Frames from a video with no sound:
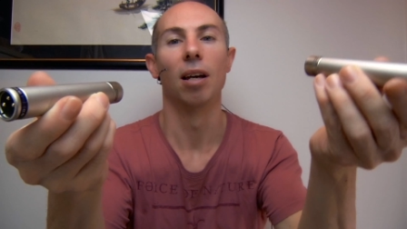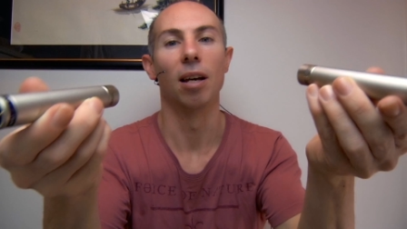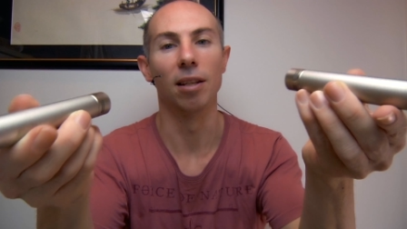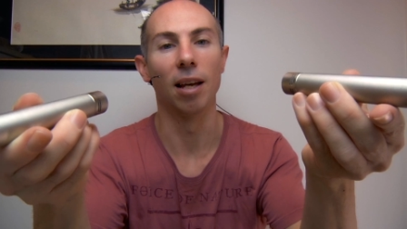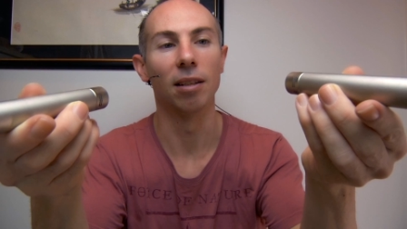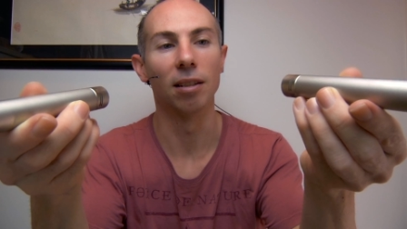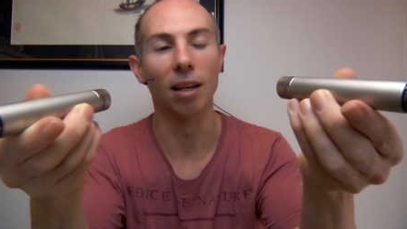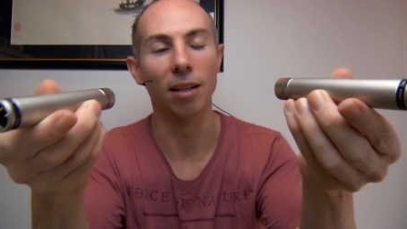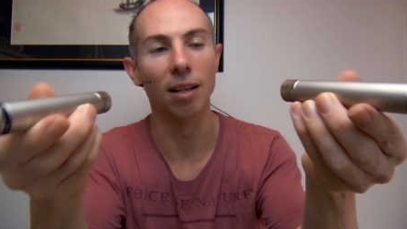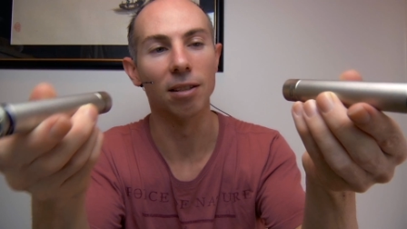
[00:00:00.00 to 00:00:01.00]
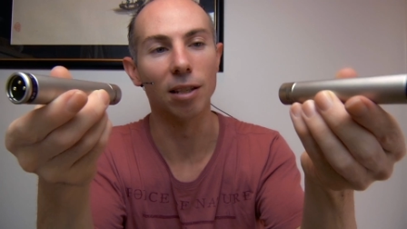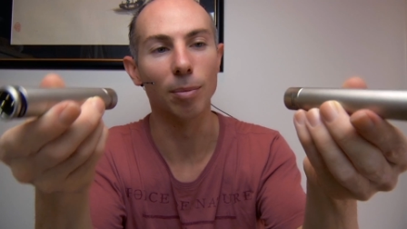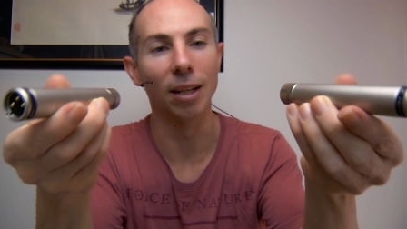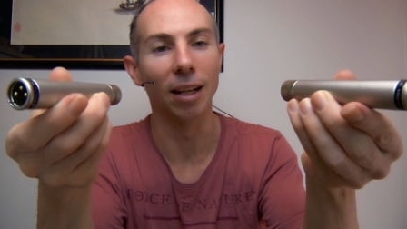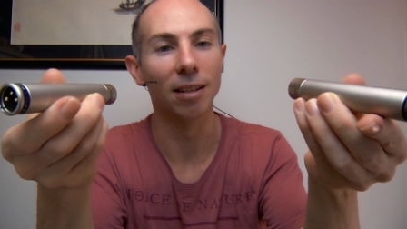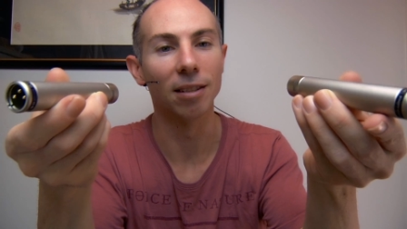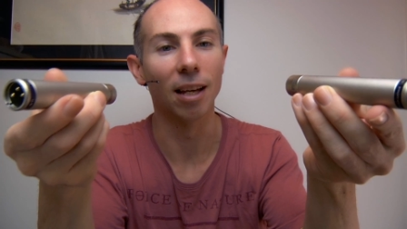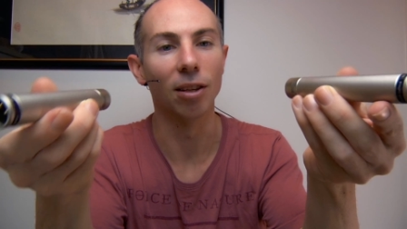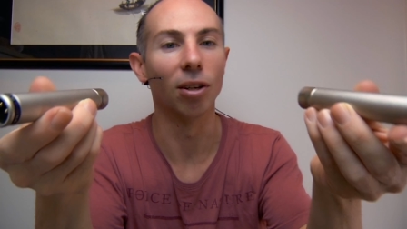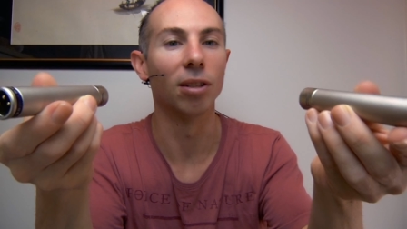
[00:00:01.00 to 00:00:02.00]
And that simulates
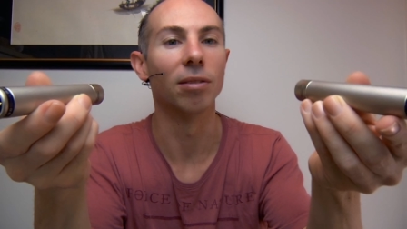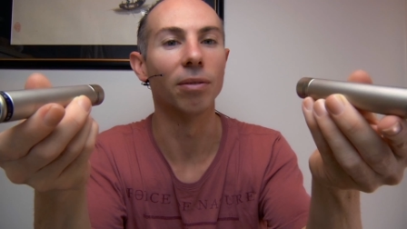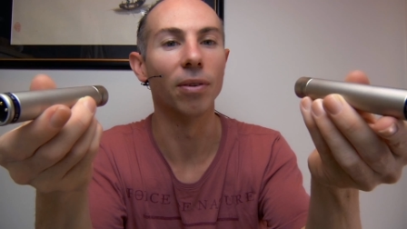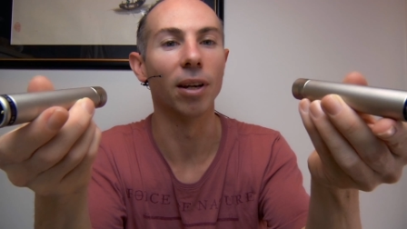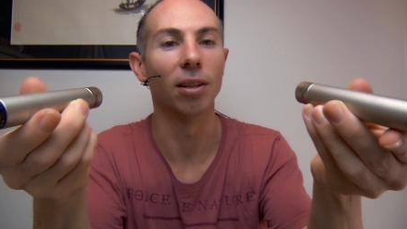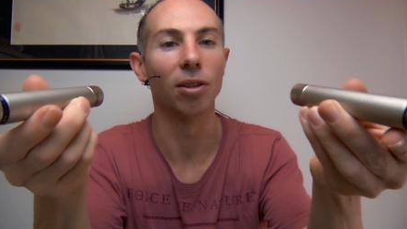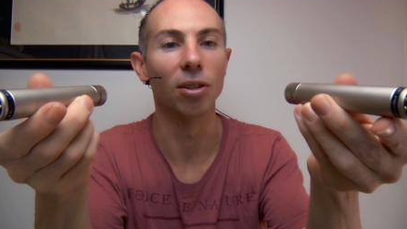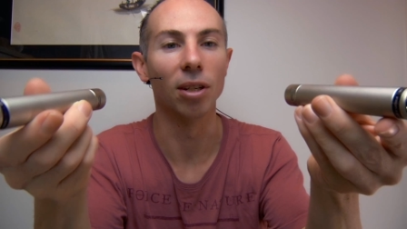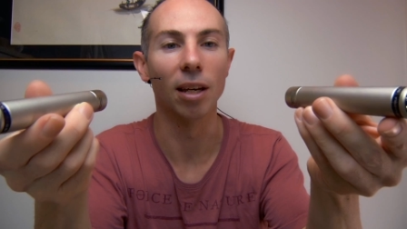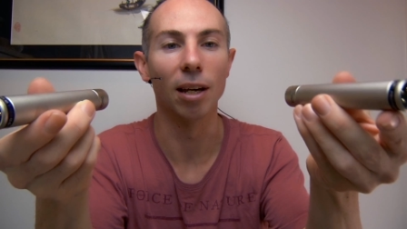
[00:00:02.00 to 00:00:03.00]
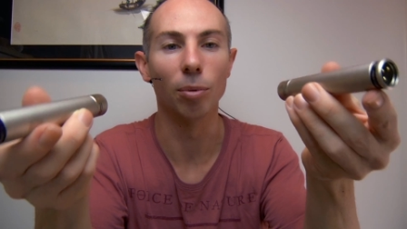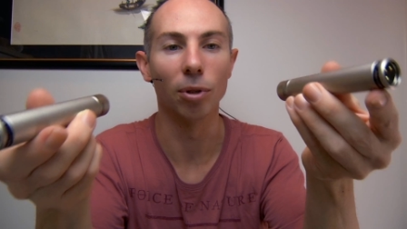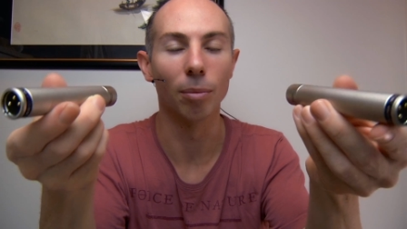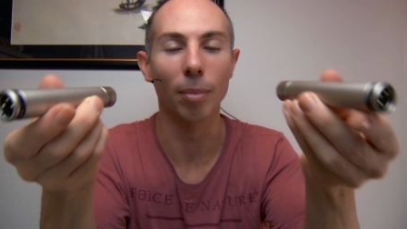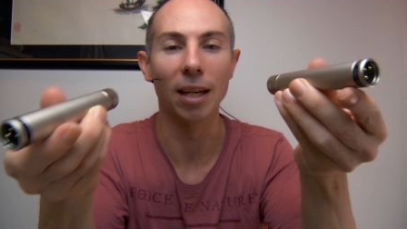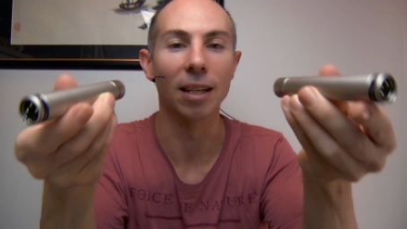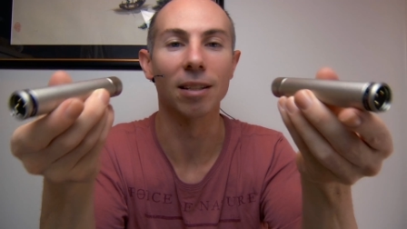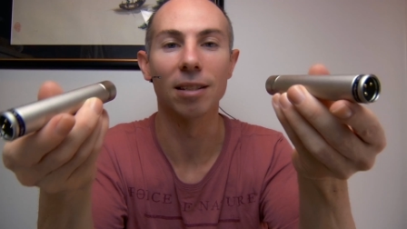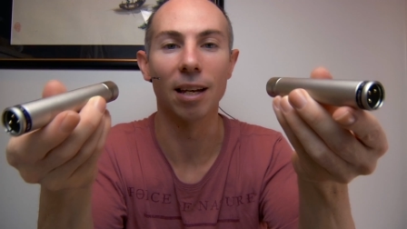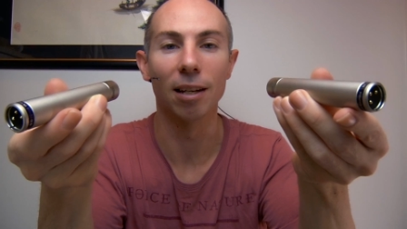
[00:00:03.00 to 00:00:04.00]
that nice effect that you get when I'm making
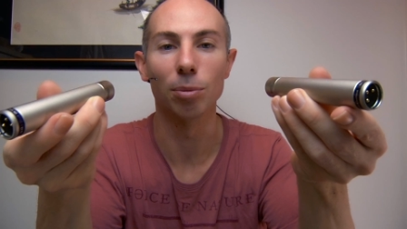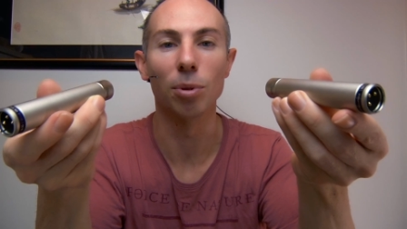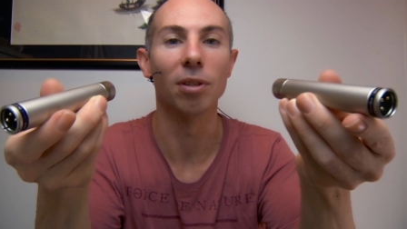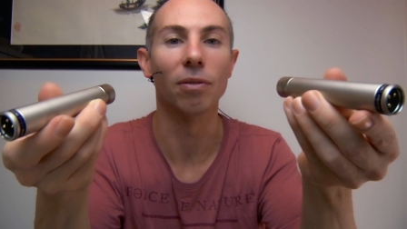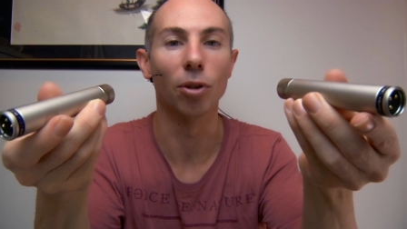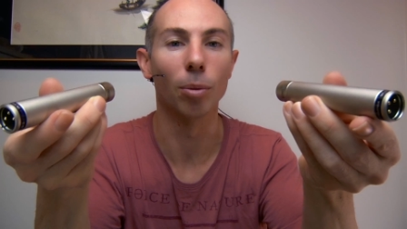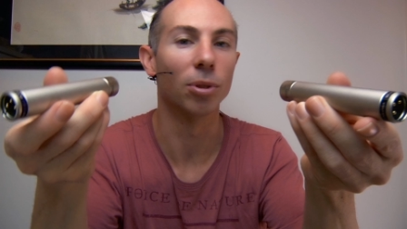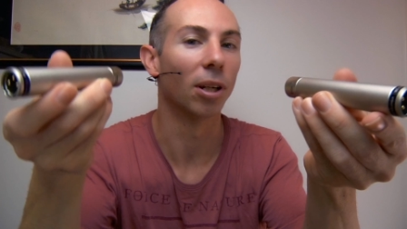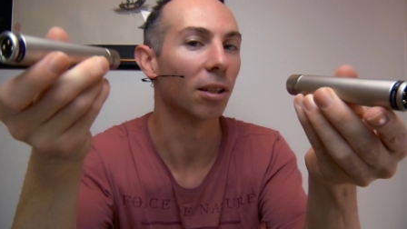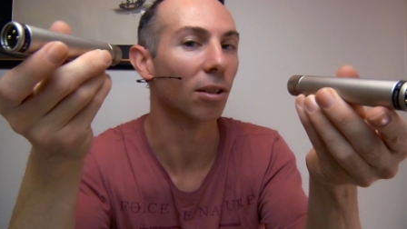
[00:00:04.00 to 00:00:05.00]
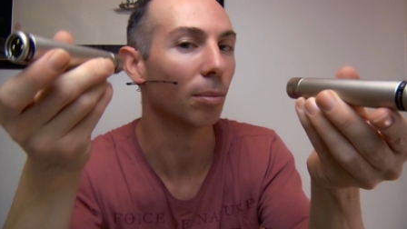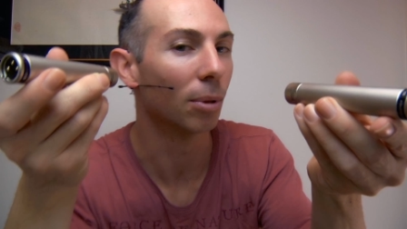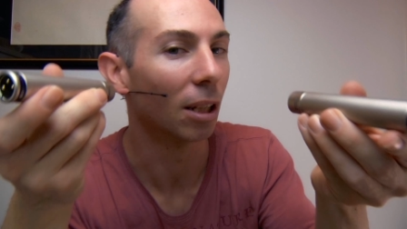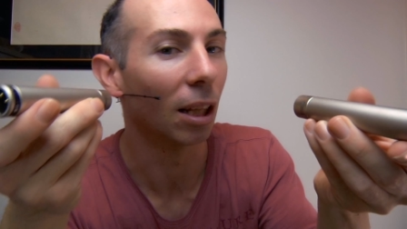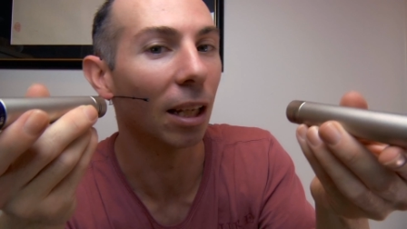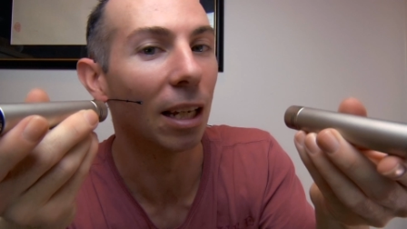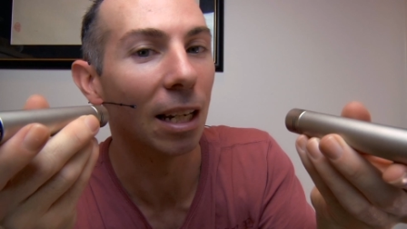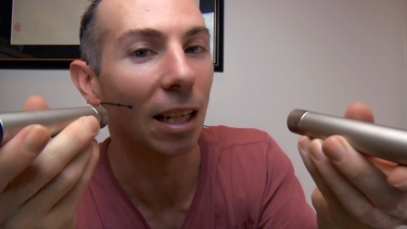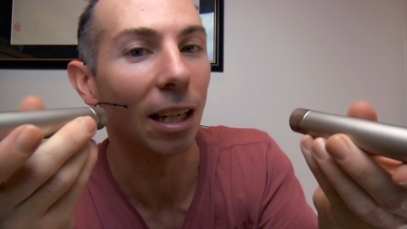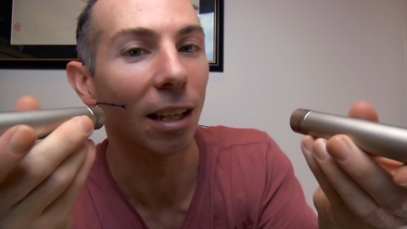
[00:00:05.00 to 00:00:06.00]
sounds with different objects. And I'm just
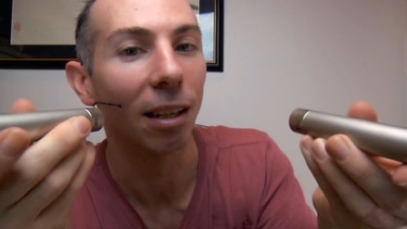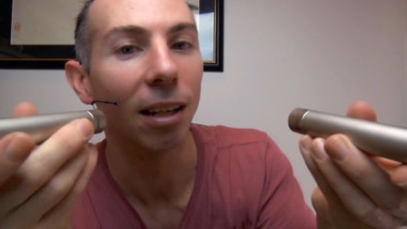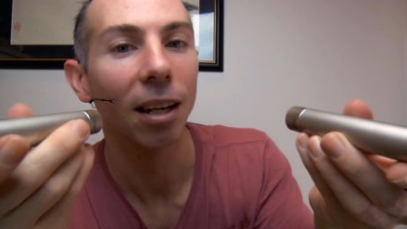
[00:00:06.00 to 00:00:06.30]
leaning in,